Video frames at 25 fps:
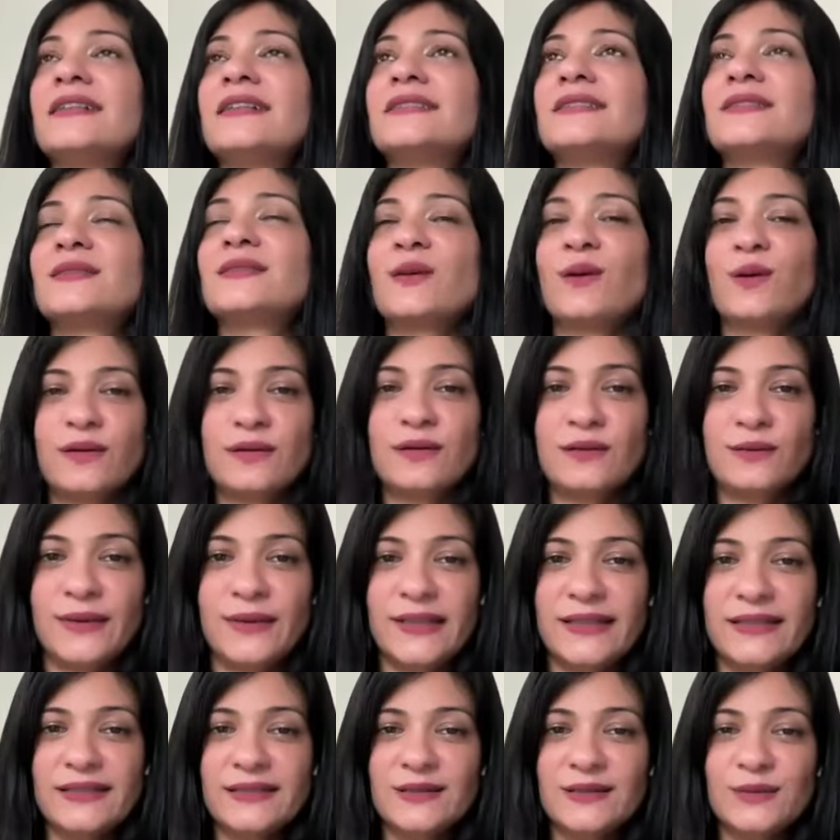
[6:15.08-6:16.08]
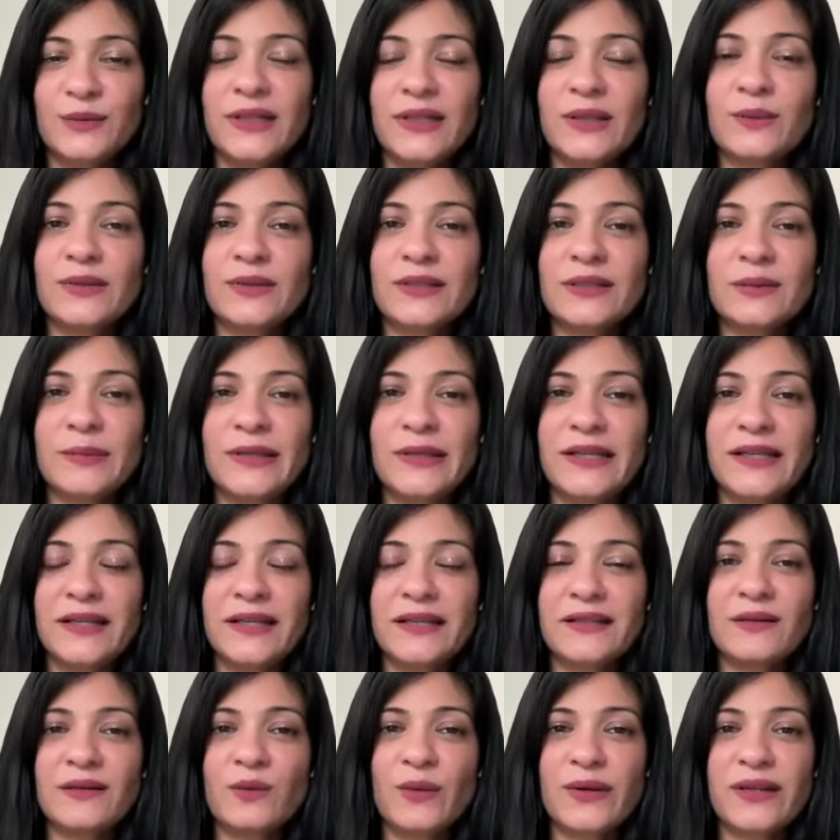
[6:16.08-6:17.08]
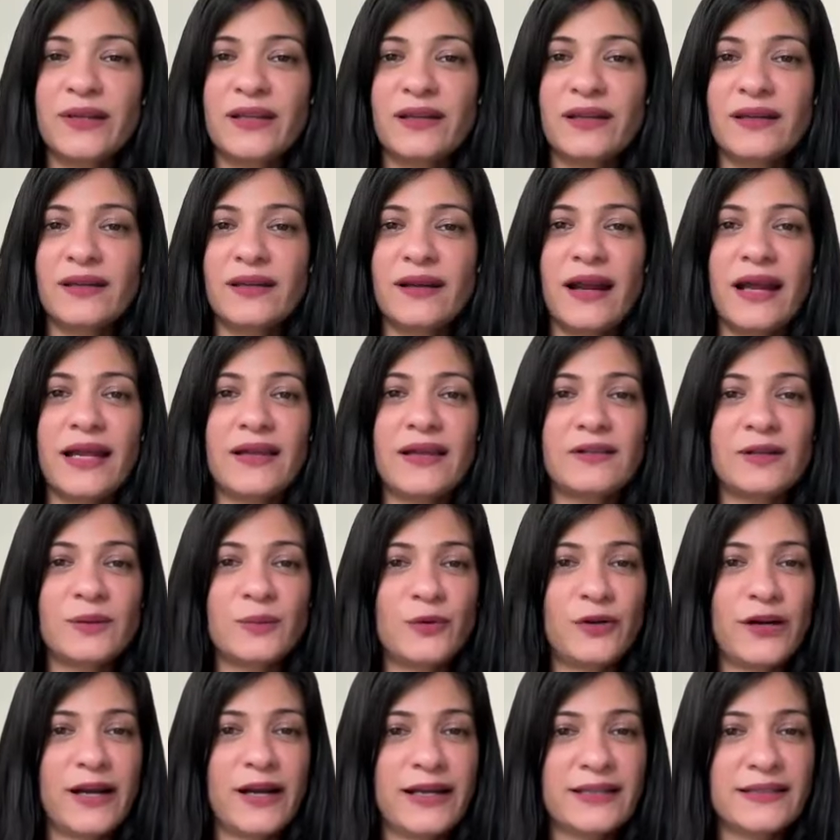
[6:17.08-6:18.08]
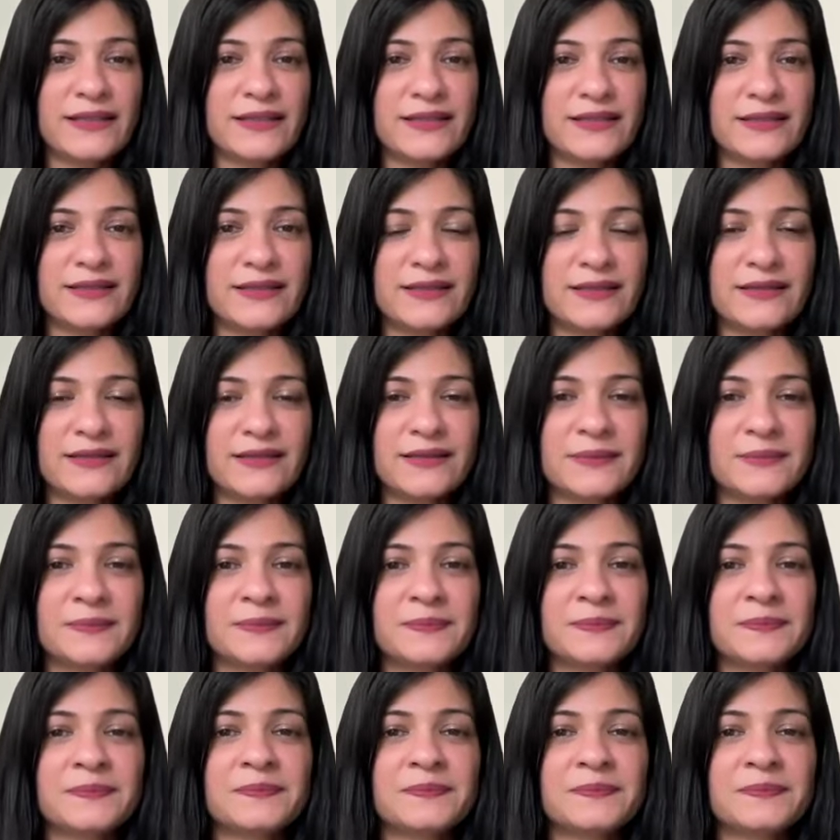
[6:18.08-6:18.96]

As always, we will begin with an arrival practice.